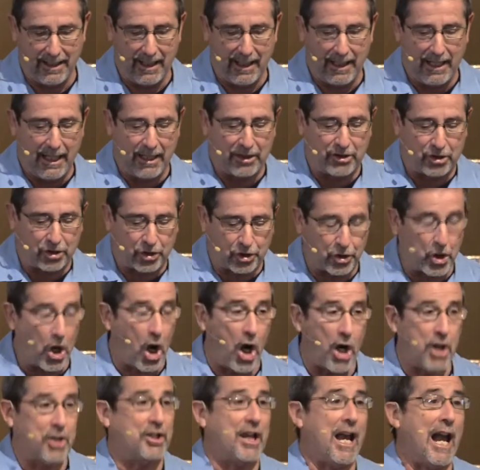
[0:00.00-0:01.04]
It
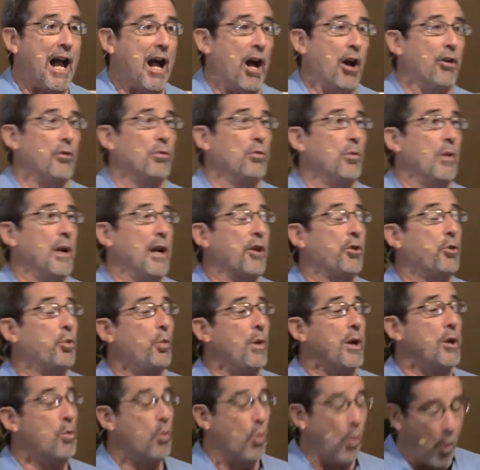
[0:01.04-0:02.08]
starts out with
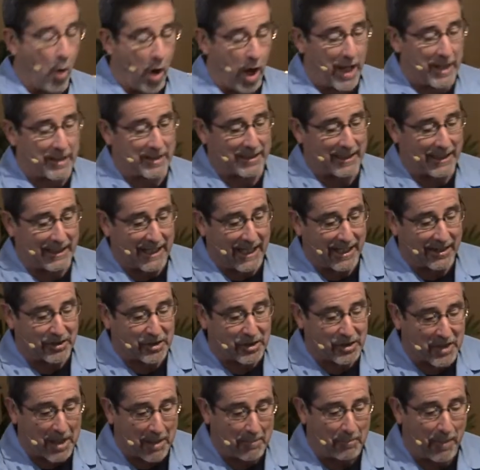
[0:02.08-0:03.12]
we want to get
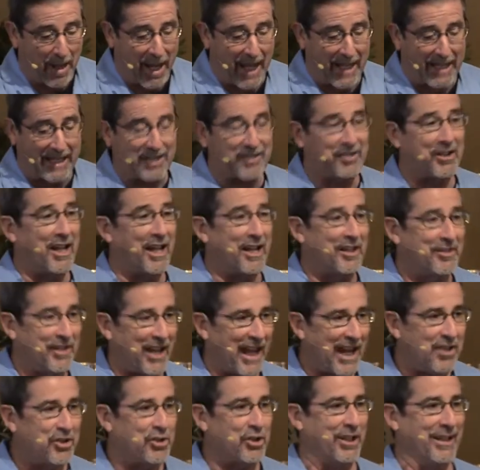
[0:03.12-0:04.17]
somebody's
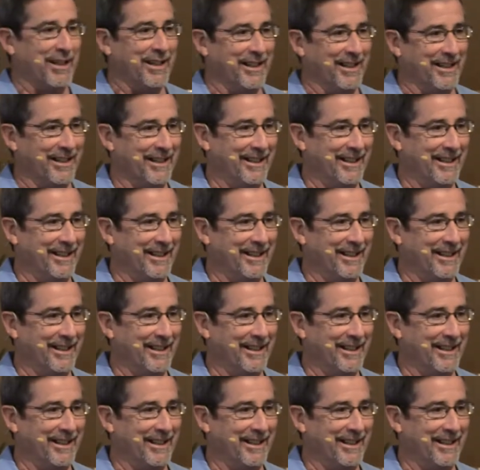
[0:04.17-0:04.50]
attention.